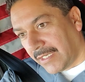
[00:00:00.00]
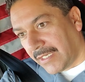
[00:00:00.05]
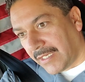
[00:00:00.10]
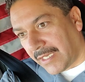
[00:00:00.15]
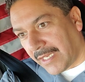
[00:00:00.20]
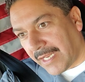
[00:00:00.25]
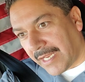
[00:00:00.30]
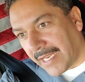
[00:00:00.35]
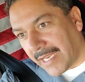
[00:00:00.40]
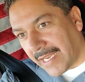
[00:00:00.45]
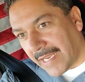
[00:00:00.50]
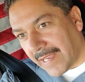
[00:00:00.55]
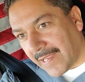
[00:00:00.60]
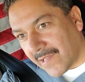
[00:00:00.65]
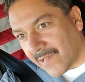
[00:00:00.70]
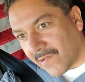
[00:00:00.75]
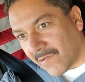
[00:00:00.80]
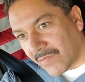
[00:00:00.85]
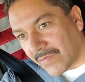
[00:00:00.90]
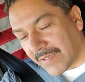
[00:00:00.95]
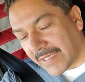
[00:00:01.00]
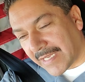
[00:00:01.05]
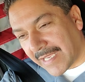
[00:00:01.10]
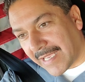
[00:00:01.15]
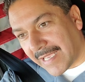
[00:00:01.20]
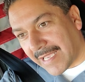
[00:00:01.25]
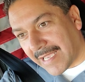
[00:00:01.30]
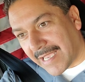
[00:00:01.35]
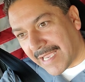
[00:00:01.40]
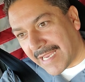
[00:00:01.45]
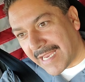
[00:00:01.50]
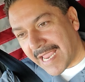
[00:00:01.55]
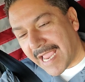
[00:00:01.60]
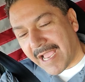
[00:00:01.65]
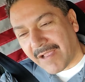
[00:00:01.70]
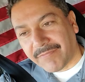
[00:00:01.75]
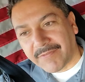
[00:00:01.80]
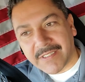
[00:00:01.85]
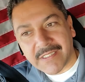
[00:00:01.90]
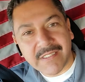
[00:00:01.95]
And I
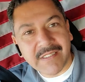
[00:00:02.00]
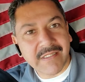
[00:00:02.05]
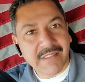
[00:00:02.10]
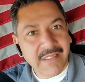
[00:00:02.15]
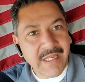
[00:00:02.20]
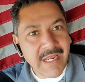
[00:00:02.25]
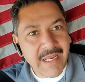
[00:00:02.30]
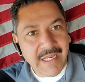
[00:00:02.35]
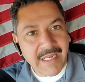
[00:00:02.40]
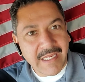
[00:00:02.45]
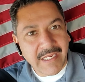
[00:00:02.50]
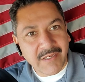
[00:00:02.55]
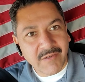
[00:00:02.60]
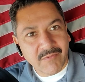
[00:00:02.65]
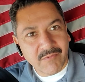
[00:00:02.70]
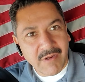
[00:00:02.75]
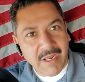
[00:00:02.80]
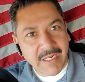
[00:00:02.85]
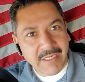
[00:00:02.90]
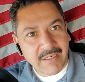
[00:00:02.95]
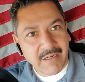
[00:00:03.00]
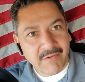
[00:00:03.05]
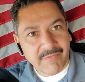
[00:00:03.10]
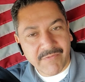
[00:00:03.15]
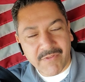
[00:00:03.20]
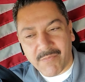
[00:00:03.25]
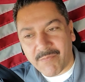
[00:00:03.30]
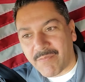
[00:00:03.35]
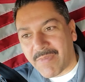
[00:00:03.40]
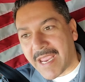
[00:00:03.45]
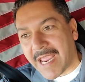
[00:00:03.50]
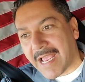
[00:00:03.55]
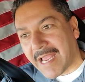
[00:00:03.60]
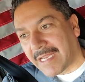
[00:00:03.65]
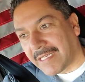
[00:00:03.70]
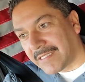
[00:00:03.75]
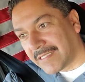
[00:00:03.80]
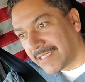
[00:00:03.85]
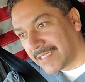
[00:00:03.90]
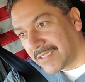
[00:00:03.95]
have to say right off the
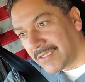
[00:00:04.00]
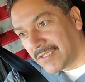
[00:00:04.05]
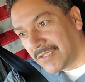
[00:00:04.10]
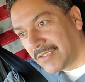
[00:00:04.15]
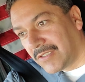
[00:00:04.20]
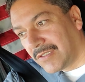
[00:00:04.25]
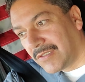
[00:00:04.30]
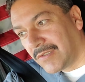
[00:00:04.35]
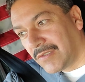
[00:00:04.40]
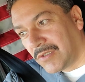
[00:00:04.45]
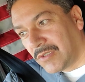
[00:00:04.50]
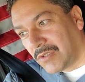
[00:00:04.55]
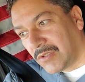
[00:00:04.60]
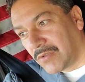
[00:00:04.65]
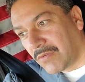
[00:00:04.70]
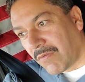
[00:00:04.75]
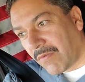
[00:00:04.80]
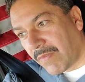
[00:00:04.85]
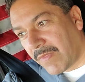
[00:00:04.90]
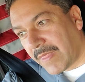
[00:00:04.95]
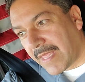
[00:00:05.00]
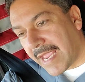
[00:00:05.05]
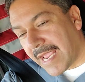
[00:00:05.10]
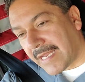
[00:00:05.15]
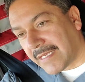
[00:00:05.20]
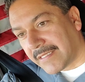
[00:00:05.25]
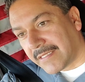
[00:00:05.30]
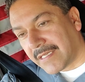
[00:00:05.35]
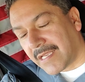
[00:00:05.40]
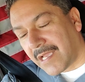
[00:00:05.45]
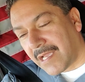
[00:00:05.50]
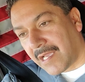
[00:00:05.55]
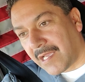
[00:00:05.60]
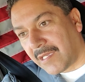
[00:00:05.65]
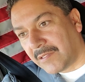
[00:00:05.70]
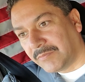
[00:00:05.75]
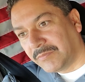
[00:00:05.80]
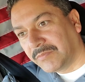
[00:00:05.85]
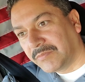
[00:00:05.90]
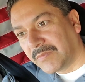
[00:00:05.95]
bat that
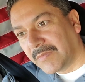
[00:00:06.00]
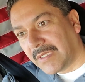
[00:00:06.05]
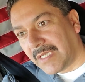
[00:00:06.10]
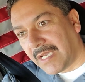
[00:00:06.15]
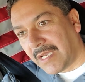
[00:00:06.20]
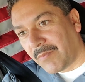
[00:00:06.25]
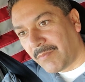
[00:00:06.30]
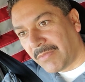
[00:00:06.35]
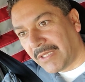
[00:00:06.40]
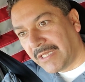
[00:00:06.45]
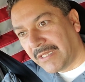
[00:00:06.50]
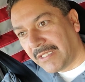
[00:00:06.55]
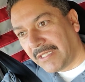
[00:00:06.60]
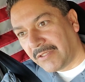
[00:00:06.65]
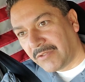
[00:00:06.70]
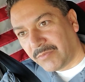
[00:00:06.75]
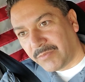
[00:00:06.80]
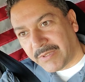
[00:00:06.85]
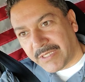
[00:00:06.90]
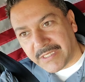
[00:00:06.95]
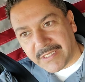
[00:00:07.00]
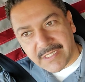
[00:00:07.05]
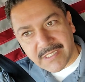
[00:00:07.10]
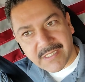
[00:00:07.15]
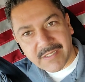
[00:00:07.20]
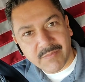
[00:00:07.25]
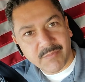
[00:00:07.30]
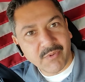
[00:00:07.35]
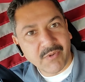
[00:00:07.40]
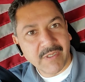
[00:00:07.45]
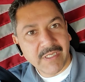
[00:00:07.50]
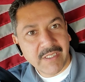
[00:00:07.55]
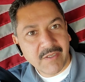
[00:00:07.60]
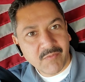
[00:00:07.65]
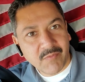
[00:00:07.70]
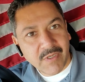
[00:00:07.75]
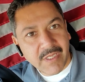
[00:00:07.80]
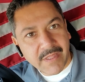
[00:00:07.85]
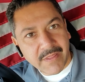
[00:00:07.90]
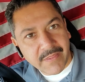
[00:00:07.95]
I'm a little bit
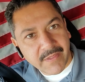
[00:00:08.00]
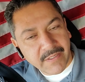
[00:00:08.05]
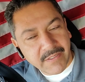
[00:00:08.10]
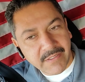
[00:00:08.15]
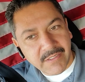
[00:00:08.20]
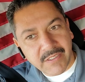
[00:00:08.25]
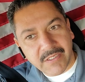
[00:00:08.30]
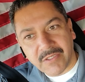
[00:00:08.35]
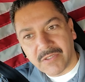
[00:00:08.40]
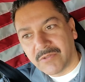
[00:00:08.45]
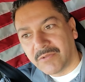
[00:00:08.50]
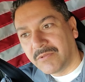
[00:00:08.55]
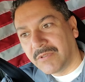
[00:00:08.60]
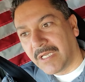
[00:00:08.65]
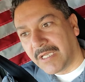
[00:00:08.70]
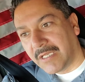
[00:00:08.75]
disappointed with the new